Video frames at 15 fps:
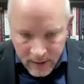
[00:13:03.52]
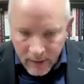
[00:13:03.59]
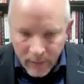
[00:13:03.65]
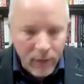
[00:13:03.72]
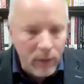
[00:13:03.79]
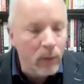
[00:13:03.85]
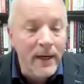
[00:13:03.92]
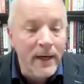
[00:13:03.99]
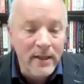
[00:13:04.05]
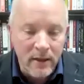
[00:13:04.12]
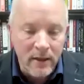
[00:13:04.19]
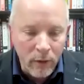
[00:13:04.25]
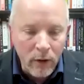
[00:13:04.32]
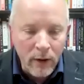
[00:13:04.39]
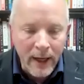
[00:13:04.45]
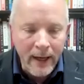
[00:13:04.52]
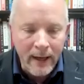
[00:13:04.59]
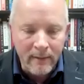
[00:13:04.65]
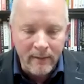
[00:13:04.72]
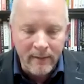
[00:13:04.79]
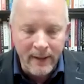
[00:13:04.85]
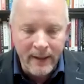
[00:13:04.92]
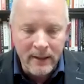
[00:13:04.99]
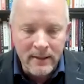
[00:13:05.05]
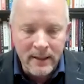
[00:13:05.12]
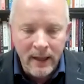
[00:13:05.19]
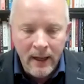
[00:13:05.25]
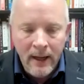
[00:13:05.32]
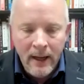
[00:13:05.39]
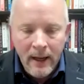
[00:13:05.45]
different ways of looking at
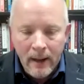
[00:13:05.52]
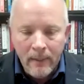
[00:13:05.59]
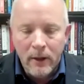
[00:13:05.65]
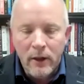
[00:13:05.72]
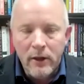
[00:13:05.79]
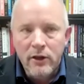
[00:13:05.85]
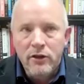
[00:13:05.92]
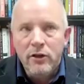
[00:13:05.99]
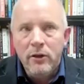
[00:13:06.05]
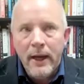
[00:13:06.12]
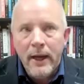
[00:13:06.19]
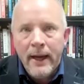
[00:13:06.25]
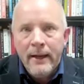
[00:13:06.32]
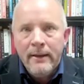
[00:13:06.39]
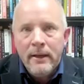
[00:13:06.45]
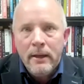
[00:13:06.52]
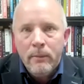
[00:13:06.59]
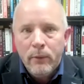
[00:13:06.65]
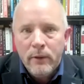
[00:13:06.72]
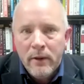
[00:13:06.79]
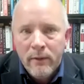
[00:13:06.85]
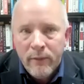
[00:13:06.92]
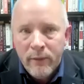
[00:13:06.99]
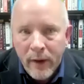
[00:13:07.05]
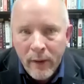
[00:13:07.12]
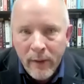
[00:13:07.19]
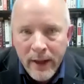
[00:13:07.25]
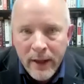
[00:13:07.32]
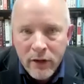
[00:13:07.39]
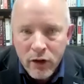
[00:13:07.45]
things, I'm going to end up with a
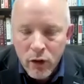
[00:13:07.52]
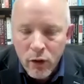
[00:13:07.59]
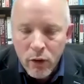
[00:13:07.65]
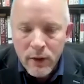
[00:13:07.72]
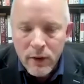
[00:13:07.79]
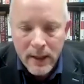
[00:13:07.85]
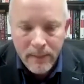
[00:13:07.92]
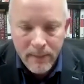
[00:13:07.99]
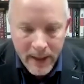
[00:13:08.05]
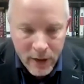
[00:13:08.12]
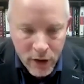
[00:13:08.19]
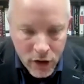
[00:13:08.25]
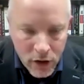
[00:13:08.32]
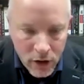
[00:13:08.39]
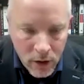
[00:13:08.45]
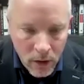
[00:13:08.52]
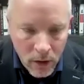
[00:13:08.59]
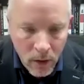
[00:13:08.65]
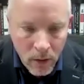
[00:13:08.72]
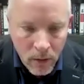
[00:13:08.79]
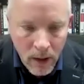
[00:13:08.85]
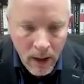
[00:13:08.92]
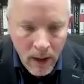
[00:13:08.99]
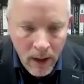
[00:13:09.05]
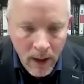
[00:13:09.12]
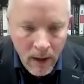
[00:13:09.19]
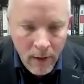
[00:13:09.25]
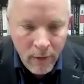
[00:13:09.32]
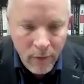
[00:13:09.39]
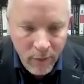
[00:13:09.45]
very two-dimensional,
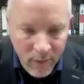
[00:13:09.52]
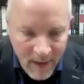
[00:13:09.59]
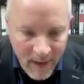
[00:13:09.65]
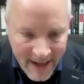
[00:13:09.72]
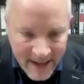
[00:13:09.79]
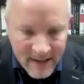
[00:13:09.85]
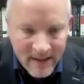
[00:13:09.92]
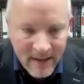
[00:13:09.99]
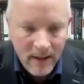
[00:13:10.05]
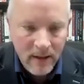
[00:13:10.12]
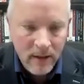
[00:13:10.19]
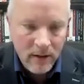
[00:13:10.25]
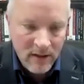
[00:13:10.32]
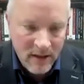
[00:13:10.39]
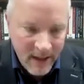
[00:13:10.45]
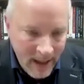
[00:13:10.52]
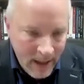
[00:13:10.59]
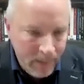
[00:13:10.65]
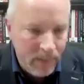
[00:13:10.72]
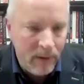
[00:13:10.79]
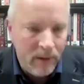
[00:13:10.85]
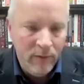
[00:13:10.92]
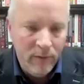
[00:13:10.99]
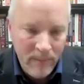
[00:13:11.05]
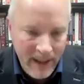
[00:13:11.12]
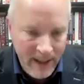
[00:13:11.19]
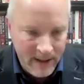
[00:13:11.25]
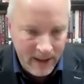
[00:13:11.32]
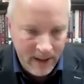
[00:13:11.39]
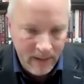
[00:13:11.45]
flat type of
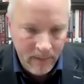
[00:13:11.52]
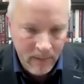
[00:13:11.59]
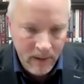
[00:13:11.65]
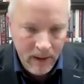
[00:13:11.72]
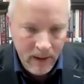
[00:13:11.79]
meeting.